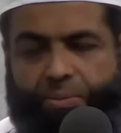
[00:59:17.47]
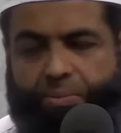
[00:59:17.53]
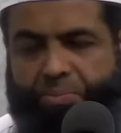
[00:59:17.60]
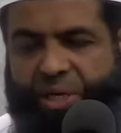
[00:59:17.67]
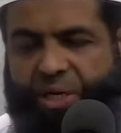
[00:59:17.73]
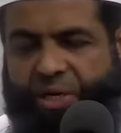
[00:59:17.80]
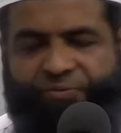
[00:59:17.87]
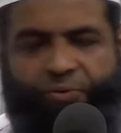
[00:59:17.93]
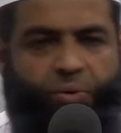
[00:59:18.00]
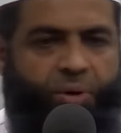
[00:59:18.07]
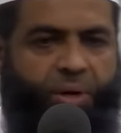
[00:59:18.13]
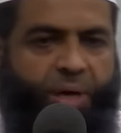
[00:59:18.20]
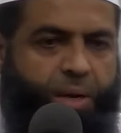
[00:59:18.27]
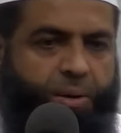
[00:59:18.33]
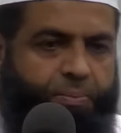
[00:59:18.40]

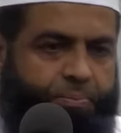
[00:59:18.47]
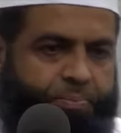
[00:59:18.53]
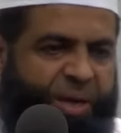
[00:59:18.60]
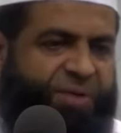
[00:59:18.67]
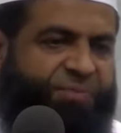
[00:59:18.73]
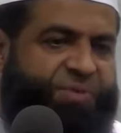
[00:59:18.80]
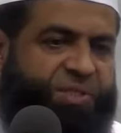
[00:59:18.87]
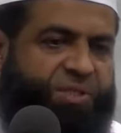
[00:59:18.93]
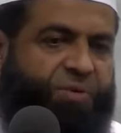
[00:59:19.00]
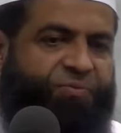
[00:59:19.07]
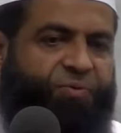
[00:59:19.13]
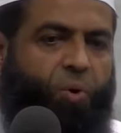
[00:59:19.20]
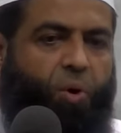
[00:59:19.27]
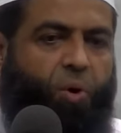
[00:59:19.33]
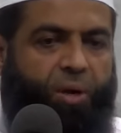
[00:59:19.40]
meaningful and beneficial
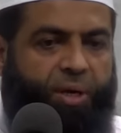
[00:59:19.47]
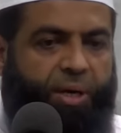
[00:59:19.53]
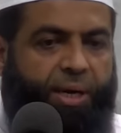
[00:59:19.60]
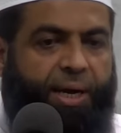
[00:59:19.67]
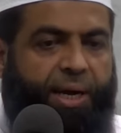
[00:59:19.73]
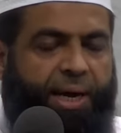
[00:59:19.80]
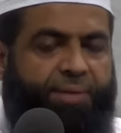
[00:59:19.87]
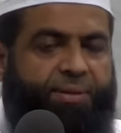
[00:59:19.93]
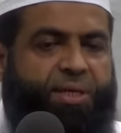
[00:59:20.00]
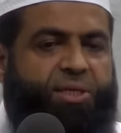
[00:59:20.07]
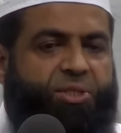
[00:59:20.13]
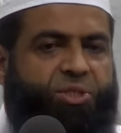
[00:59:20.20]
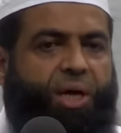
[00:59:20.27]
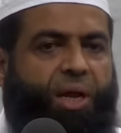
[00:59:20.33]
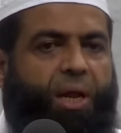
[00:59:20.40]
for all, and that
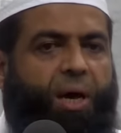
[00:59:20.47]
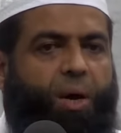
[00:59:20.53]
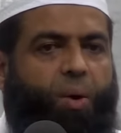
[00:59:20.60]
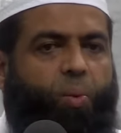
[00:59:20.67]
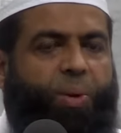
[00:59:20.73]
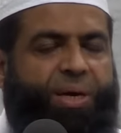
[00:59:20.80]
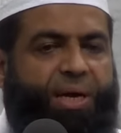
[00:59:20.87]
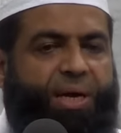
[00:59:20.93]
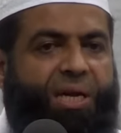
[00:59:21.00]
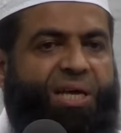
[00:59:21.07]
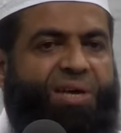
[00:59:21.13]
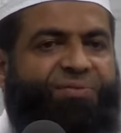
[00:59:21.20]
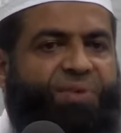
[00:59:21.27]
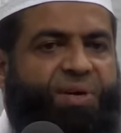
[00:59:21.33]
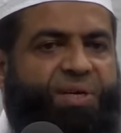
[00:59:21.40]
inshallah we can
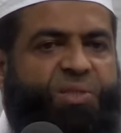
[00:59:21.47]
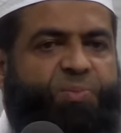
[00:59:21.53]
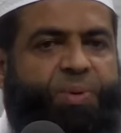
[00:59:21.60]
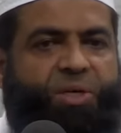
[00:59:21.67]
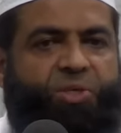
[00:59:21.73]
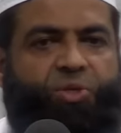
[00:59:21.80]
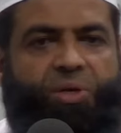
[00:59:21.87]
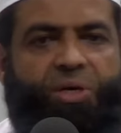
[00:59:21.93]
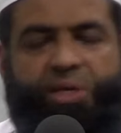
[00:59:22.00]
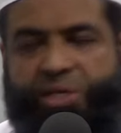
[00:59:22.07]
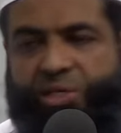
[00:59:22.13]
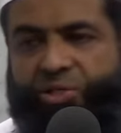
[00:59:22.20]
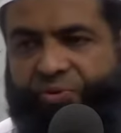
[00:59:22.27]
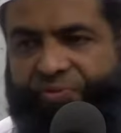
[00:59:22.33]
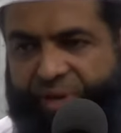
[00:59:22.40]
leave here spiritually
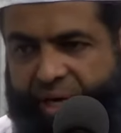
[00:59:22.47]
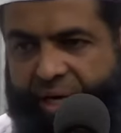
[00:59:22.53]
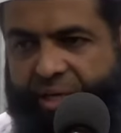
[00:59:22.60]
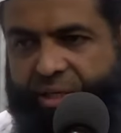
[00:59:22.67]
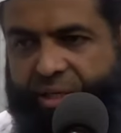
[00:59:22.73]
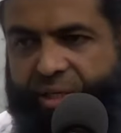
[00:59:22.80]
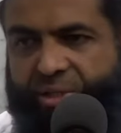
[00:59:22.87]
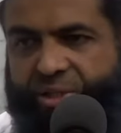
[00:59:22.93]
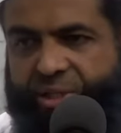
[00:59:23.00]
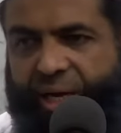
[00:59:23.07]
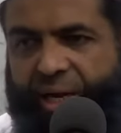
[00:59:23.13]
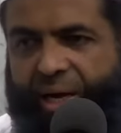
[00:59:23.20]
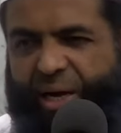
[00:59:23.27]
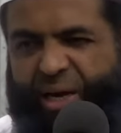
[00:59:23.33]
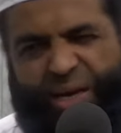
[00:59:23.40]
rejuvenated
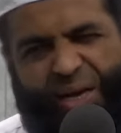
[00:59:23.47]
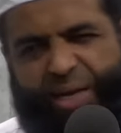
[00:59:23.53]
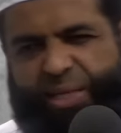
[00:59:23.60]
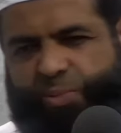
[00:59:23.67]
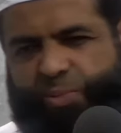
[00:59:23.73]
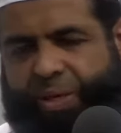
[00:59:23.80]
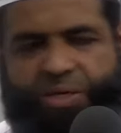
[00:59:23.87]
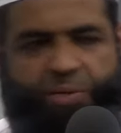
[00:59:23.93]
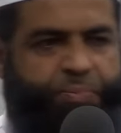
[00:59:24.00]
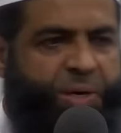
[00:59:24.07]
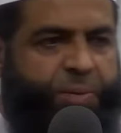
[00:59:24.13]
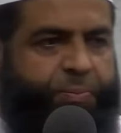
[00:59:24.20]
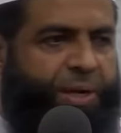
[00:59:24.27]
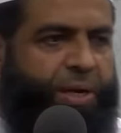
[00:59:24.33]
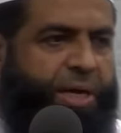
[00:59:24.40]
inshallah, and as better
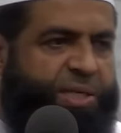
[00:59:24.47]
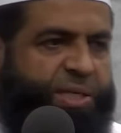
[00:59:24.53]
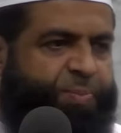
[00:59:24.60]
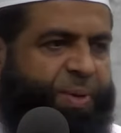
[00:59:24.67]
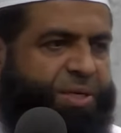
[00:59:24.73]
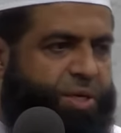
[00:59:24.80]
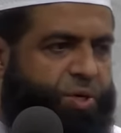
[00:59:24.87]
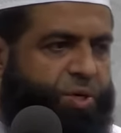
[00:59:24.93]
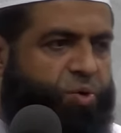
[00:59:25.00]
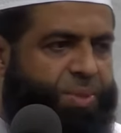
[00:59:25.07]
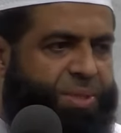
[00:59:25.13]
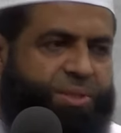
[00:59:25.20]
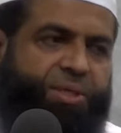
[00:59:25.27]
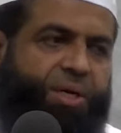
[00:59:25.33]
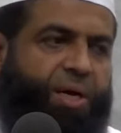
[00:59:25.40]
people and as better
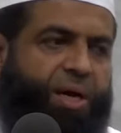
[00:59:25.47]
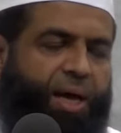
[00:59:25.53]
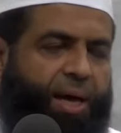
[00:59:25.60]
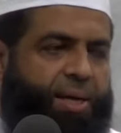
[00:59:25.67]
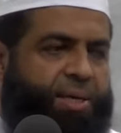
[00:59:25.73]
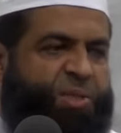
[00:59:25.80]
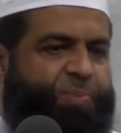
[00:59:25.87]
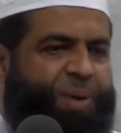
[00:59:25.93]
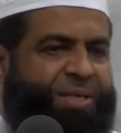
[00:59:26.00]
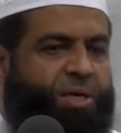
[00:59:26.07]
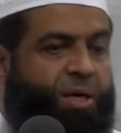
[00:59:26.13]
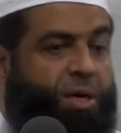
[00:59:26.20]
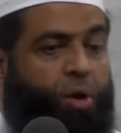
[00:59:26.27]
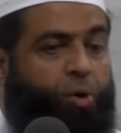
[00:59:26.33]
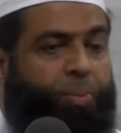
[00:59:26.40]
humans and as better
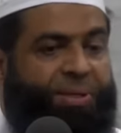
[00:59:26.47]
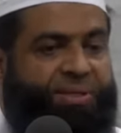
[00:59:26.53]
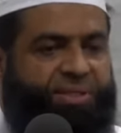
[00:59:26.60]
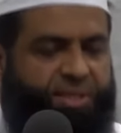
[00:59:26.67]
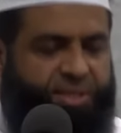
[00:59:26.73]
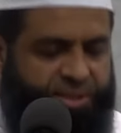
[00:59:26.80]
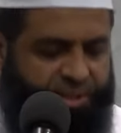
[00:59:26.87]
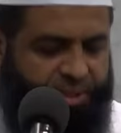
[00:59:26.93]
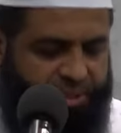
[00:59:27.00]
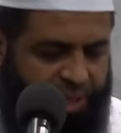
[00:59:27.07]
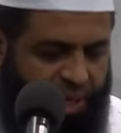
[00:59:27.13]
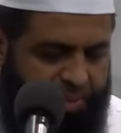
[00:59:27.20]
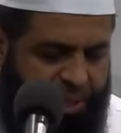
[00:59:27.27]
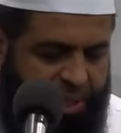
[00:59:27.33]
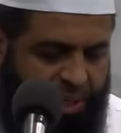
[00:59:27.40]
global citizens.
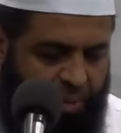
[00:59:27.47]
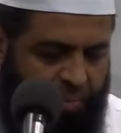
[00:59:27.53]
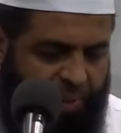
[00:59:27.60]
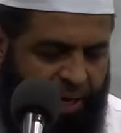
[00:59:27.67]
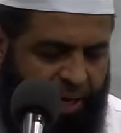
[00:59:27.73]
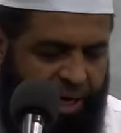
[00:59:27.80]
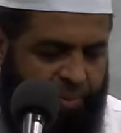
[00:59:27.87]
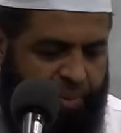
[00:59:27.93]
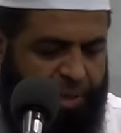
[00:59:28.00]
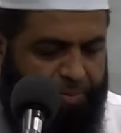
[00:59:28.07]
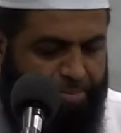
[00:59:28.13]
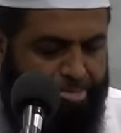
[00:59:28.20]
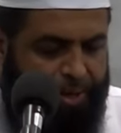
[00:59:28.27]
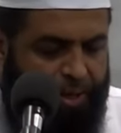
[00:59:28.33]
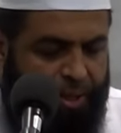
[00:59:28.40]
Ameen ya Rabbal Alameen.
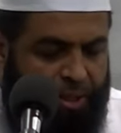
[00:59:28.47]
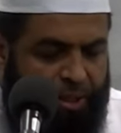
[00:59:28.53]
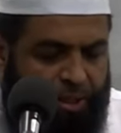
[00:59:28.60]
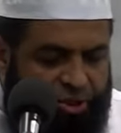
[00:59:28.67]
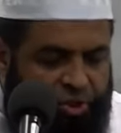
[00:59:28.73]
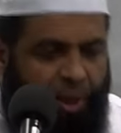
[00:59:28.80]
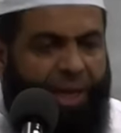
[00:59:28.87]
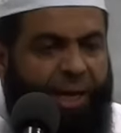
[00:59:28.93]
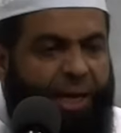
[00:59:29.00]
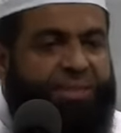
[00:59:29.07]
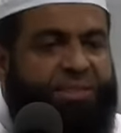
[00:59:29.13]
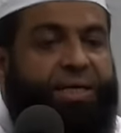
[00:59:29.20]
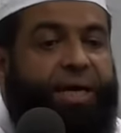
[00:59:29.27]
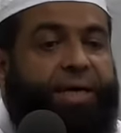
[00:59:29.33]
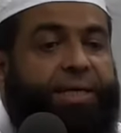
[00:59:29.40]
So Allah
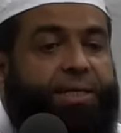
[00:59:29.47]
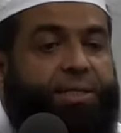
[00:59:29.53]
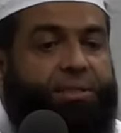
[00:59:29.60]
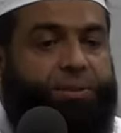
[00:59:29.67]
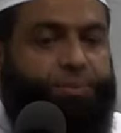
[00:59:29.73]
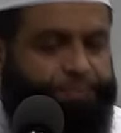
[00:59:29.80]
says,